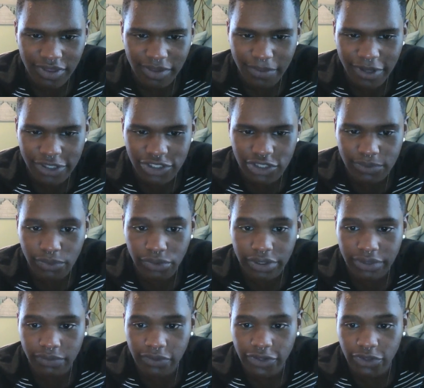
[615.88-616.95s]
the puncture
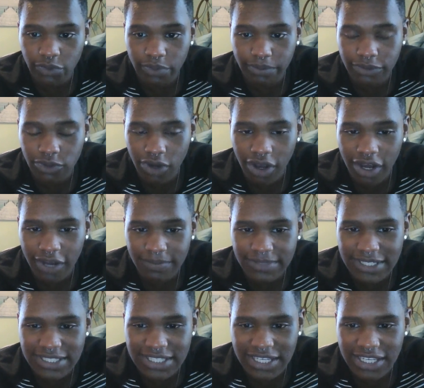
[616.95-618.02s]
point where you would draw
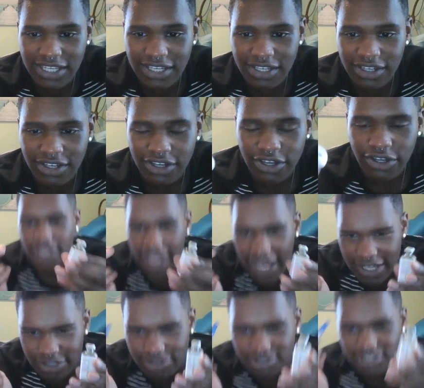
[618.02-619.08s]
up the T.
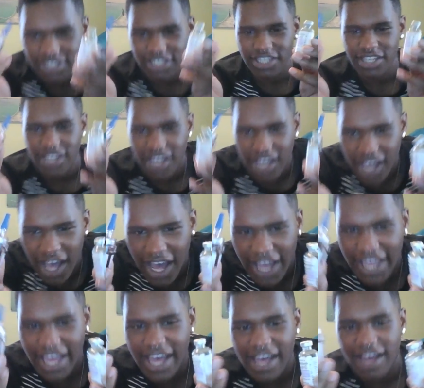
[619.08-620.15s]
As you see, I
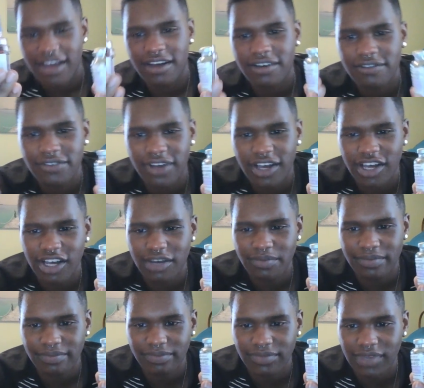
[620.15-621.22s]
have
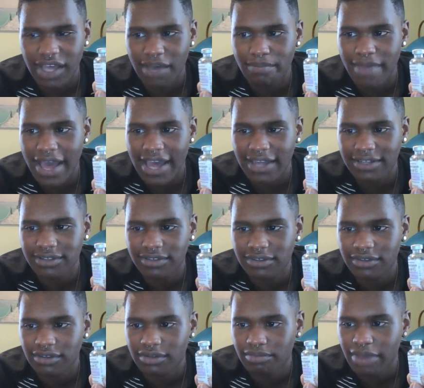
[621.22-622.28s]

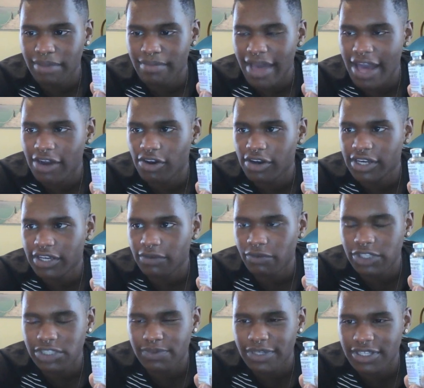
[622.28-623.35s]
my MAD on it,
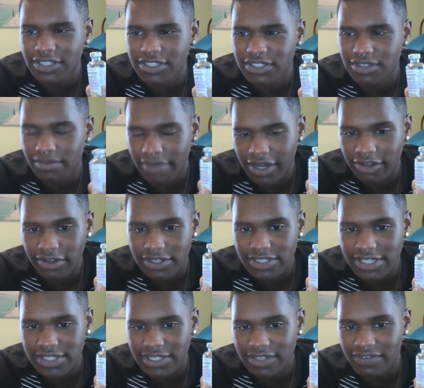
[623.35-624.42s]
which means medical
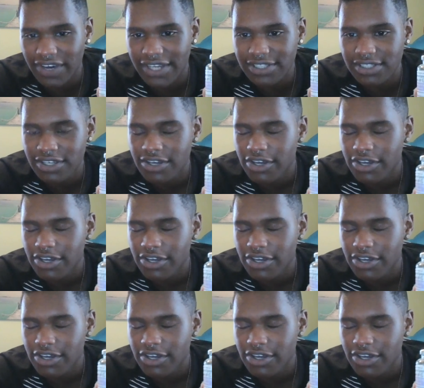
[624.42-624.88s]
assisting device.